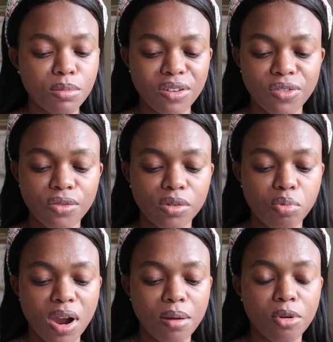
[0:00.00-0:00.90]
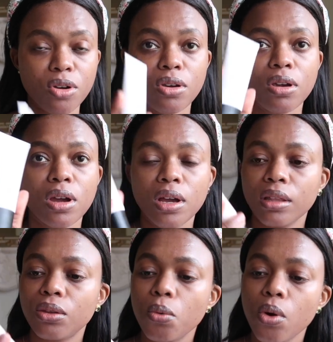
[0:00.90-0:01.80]
my favorite primer,
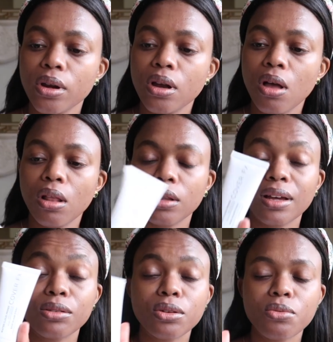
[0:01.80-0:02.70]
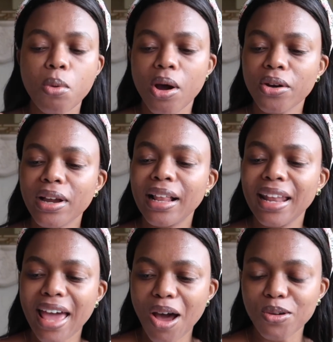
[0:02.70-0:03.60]
the water
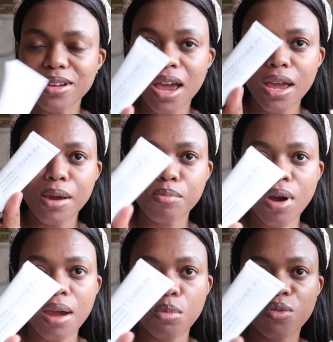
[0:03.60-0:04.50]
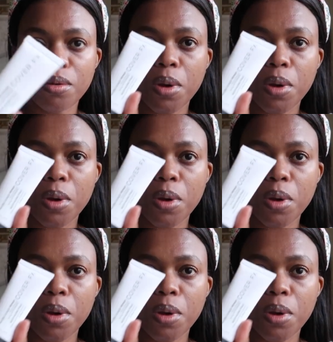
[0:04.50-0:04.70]
cloud primer from